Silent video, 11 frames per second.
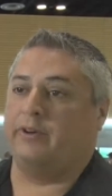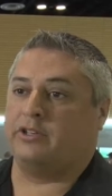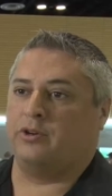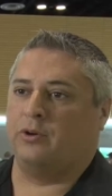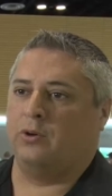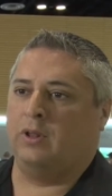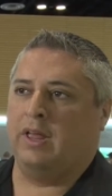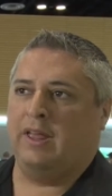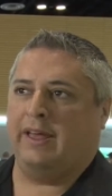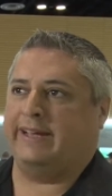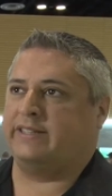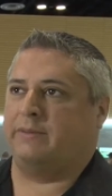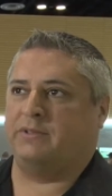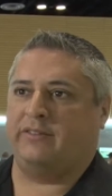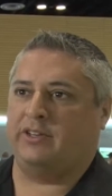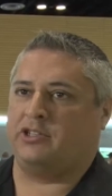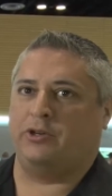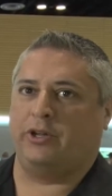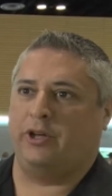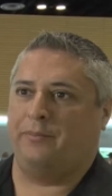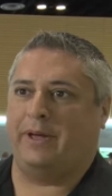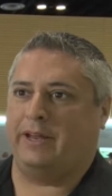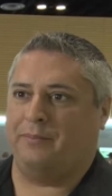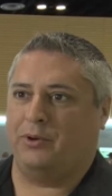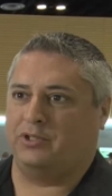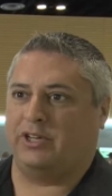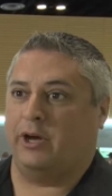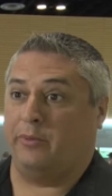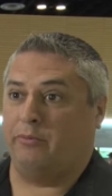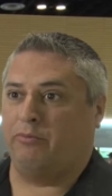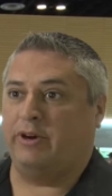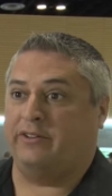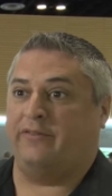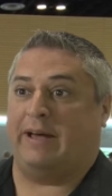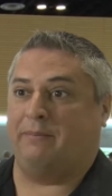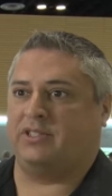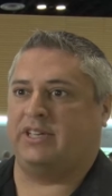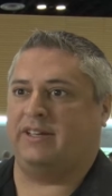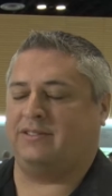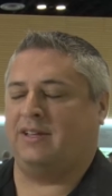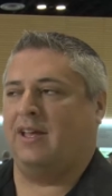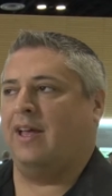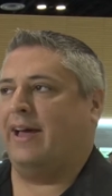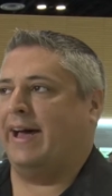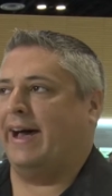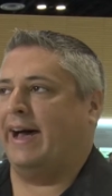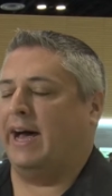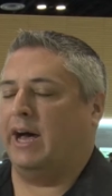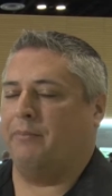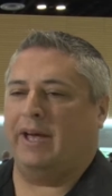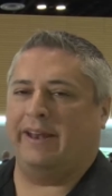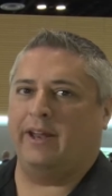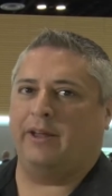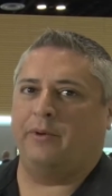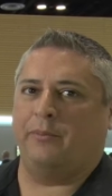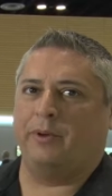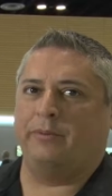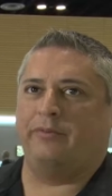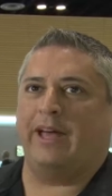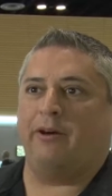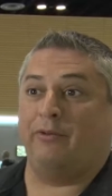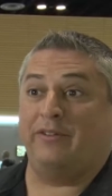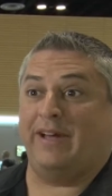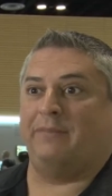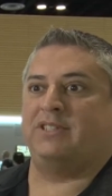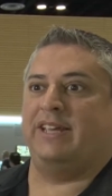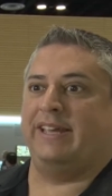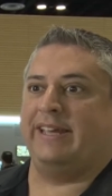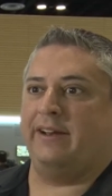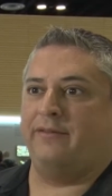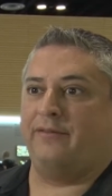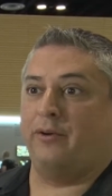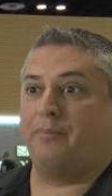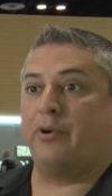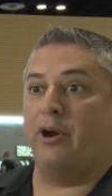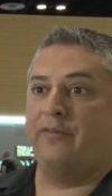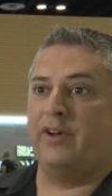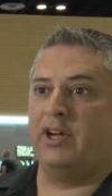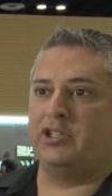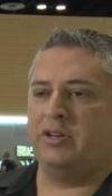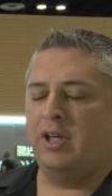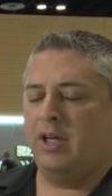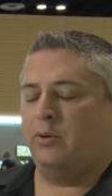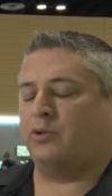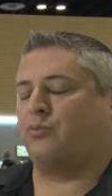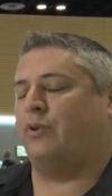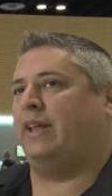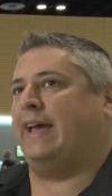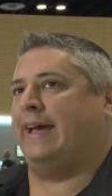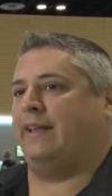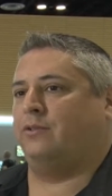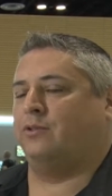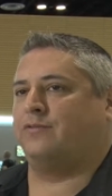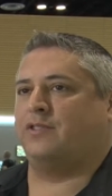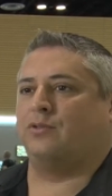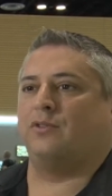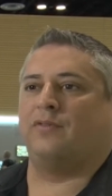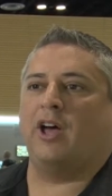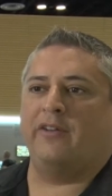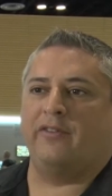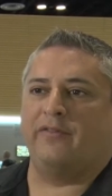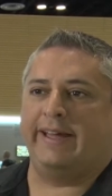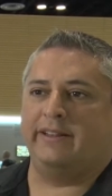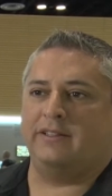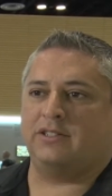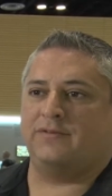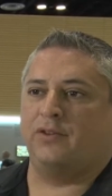original ATEM TV Studio many moons ago, and we revamped it. And we've now revamped it again for a pro version, which really handles for sort of live events,